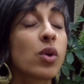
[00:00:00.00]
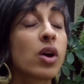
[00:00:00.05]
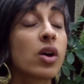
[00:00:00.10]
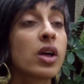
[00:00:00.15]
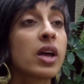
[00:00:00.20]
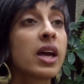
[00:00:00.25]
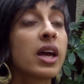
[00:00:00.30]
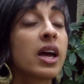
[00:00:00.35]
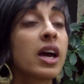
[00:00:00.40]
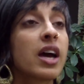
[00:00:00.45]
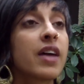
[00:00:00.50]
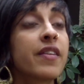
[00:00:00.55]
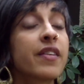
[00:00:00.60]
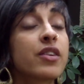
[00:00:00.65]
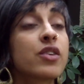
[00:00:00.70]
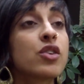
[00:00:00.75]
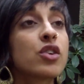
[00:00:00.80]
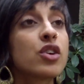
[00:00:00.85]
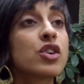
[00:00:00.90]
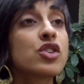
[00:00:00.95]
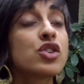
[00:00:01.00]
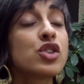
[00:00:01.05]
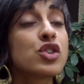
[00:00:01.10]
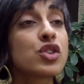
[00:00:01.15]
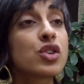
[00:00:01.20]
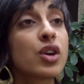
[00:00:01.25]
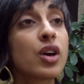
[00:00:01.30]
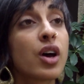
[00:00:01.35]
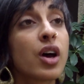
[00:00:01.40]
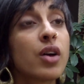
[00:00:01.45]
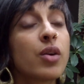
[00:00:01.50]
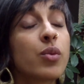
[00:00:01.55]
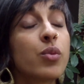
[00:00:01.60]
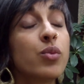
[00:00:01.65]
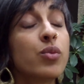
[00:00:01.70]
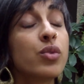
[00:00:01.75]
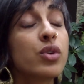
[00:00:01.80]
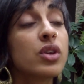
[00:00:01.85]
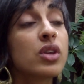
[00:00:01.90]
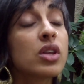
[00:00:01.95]
Well, I think Noorish is a
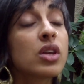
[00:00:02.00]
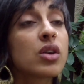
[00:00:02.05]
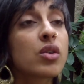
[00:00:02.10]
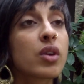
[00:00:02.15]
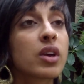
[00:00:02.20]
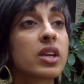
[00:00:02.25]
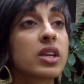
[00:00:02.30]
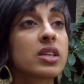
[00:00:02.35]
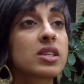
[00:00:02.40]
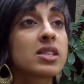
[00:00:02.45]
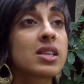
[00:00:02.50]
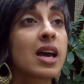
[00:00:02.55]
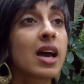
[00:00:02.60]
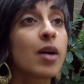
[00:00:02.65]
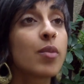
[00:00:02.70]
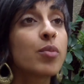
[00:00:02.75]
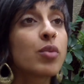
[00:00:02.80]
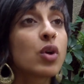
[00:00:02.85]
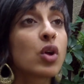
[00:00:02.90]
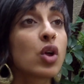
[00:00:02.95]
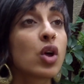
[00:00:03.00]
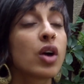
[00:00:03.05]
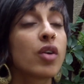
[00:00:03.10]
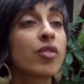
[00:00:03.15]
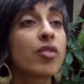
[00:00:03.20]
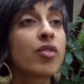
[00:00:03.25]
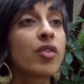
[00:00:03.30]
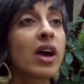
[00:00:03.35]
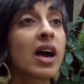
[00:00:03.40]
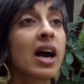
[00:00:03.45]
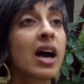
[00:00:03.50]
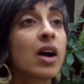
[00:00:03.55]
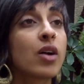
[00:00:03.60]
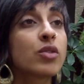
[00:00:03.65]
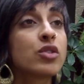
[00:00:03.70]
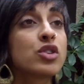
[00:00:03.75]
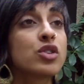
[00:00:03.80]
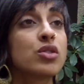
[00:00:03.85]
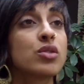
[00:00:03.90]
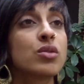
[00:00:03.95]
really great example of
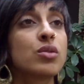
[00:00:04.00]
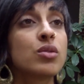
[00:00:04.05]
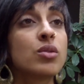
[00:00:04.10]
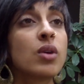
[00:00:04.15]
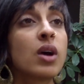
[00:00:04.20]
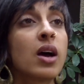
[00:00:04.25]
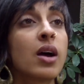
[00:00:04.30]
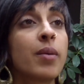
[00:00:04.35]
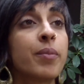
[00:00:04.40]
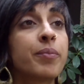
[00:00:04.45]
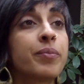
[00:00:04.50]
how to